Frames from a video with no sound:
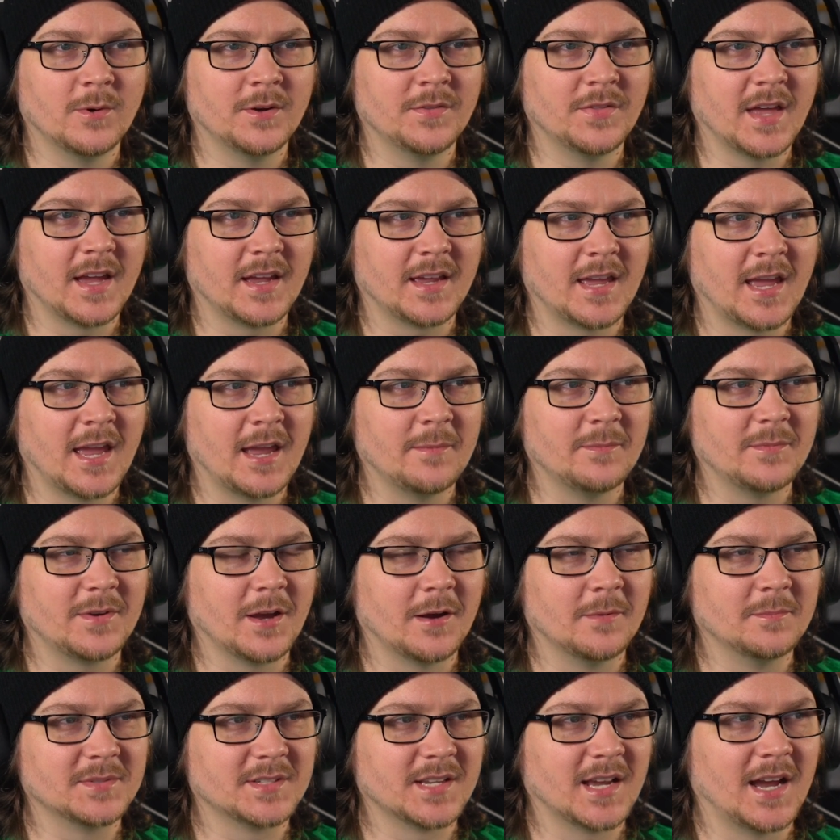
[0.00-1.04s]
years when that game
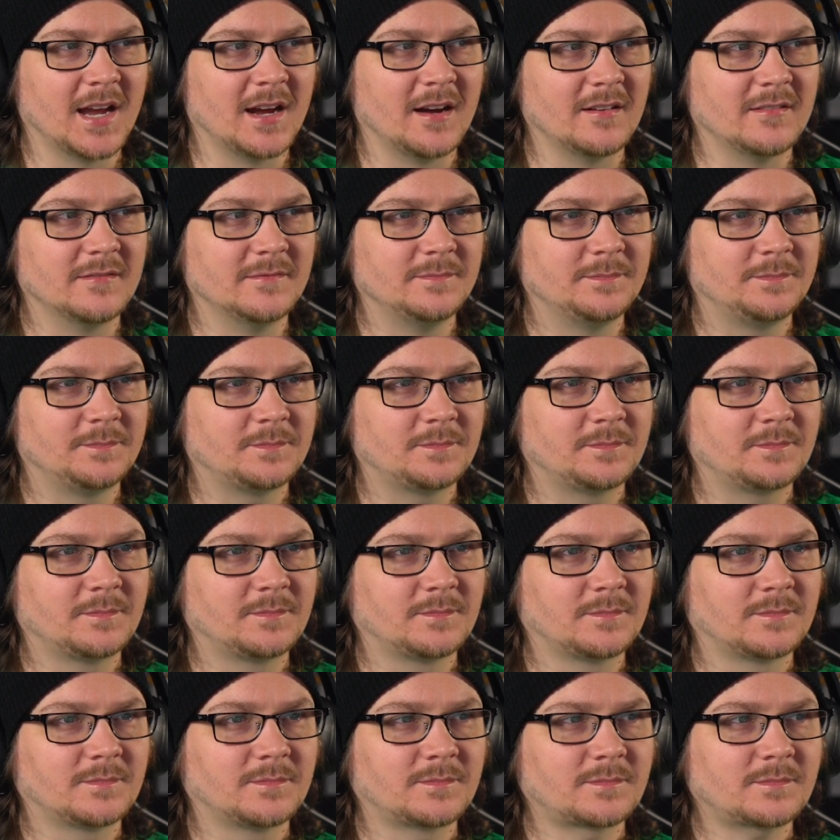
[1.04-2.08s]
comes so, out. Uh,
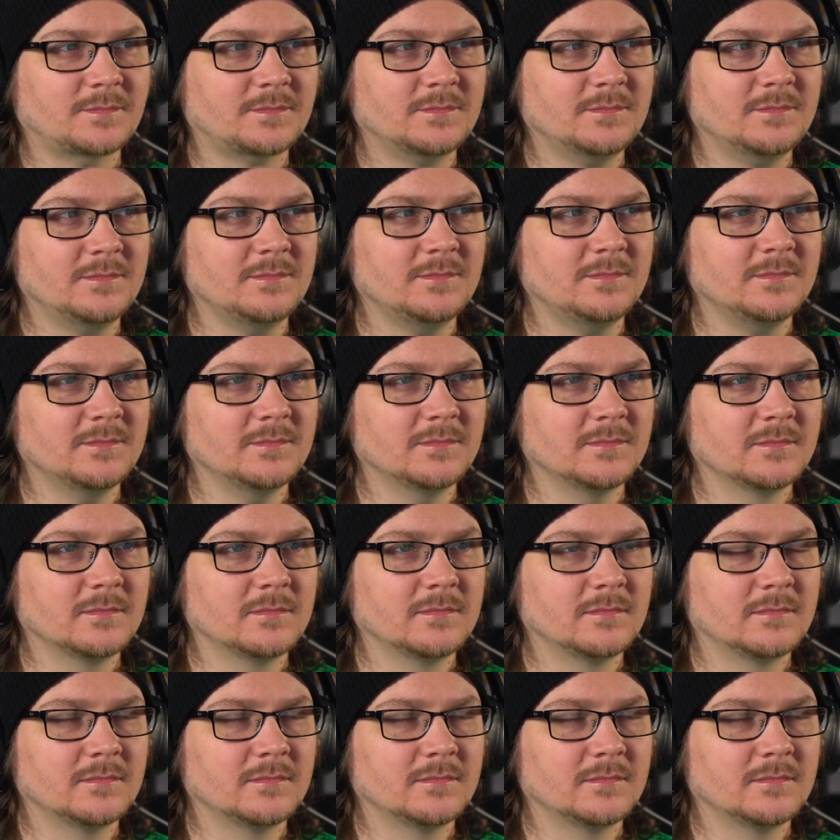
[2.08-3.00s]
but we're...